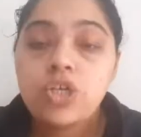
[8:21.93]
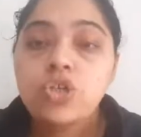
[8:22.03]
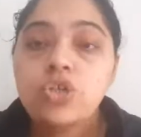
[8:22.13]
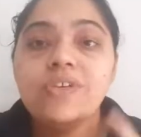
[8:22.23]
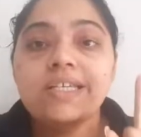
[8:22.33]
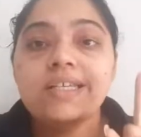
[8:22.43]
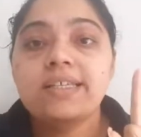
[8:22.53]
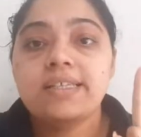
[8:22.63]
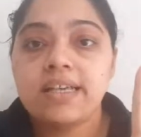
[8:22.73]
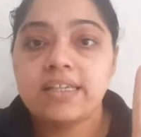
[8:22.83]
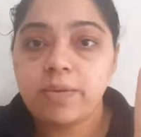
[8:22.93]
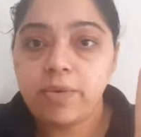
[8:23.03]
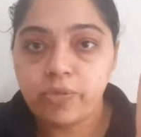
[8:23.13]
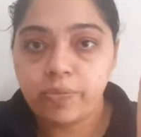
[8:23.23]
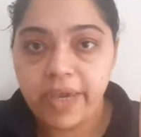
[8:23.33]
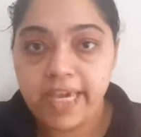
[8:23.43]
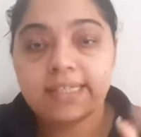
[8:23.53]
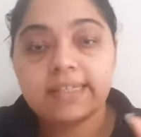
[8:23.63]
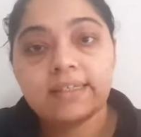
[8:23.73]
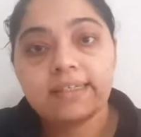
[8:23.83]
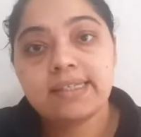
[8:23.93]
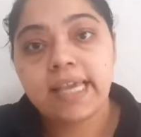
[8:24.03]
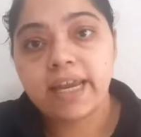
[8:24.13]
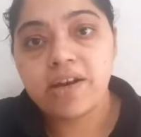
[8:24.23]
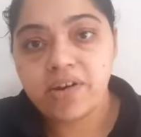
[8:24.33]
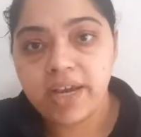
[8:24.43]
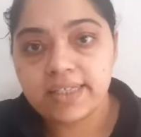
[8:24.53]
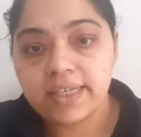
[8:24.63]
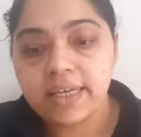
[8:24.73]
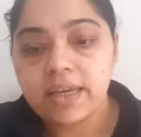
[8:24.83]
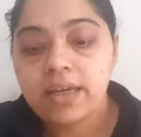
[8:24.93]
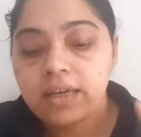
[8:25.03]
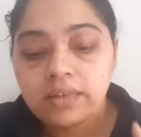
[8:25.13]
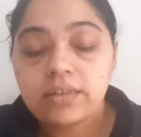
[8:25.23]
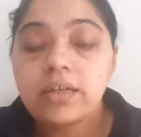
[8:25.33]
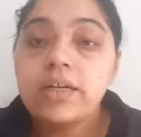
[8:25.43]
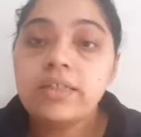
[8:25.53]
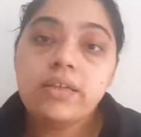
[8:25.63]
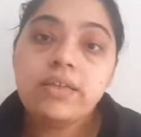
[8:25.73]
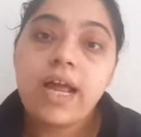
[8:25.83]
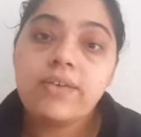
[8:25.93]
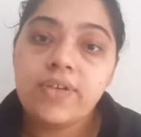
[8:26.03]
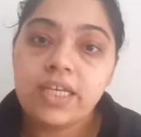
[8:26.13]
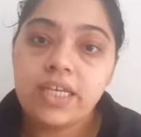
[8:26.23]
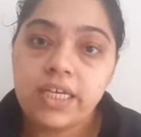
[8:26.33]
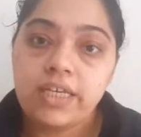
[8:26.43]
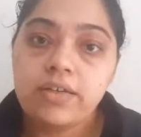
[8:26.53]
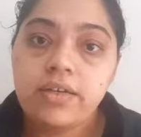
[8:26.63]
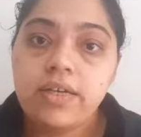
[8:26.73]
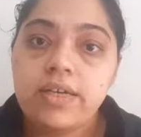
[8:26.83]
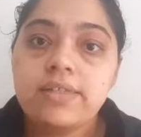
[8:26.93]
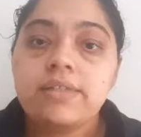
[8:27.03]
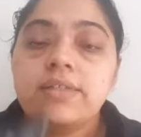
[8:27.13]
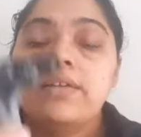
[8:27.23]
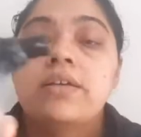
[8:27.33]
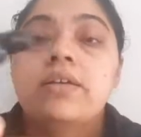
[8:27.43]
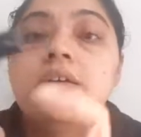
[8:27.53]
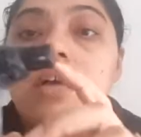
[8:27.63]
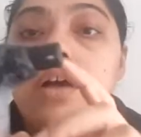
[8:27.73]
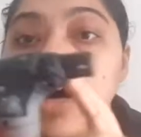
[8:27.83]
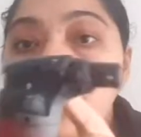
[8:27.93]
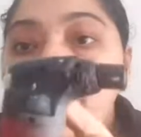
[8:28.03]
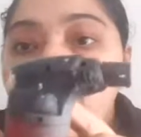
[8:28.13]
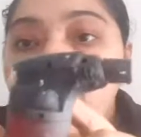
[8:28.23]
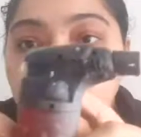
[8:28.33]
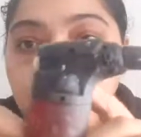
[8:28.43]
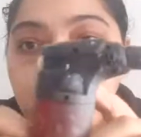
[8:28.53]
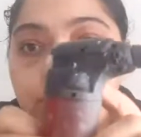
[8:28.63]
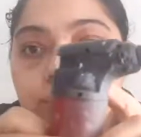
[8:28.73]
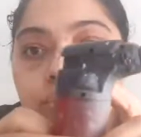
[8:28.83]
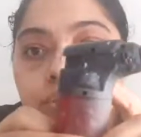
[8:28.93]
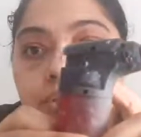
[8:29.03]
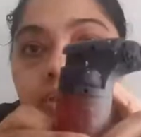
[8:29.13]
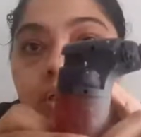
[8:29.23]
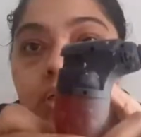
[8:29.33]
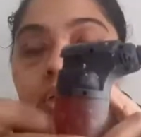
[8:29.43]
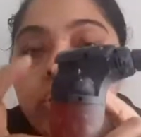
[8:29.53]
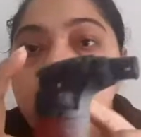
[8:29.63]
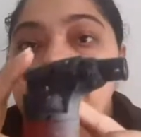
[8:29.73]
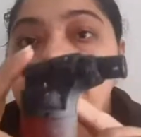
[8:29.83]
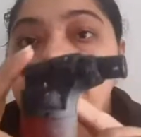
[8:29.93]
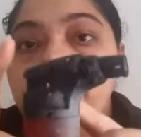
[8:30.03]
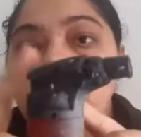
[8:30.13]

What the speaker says: So we just discussed about base, second resin. Third thing that we need is a blowtorch. Okay, this